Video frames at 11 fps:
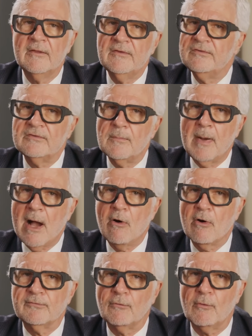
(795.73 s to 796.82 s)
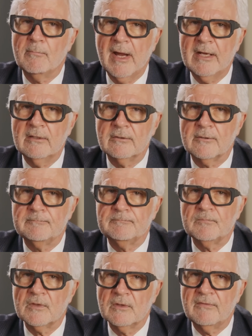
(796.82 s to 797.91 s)
Now, this is a powerful reminder
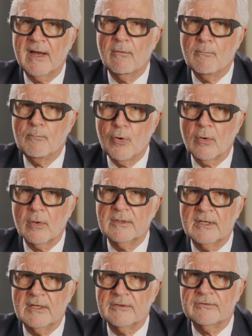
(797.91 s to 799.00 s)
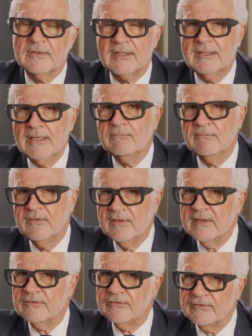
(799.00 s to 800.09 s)
of how important it is to keep
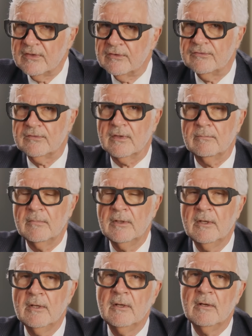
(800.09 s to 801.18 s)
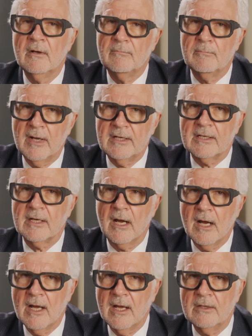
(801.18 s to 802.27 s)
this system of
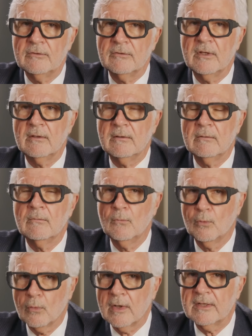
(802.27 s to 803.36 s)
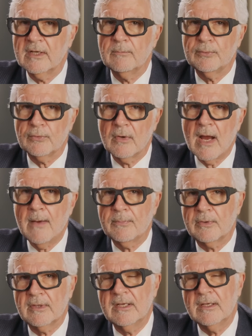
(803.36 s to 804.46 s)
mitochondria working
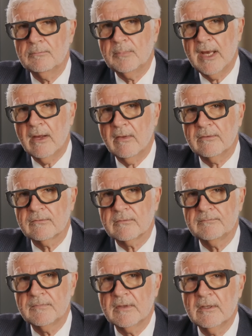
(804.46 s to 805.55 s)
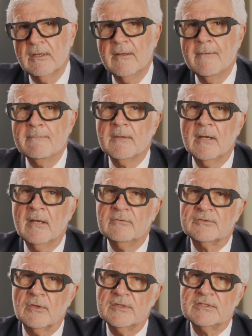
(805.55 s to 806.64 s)
properly in balance.
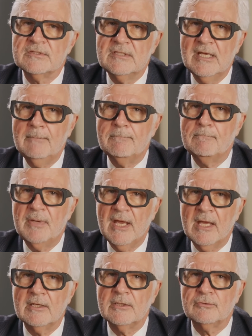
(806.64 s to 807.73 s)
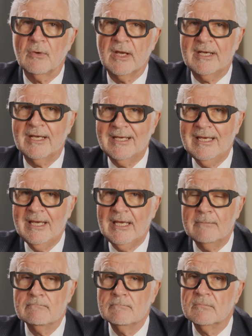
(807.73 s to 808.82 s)
So this deep penetrating
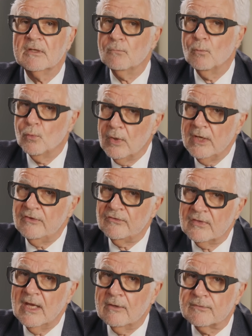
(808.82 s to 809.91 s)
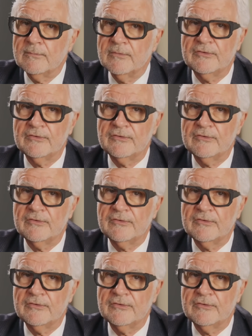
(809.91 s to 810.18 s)
heat that we seek from the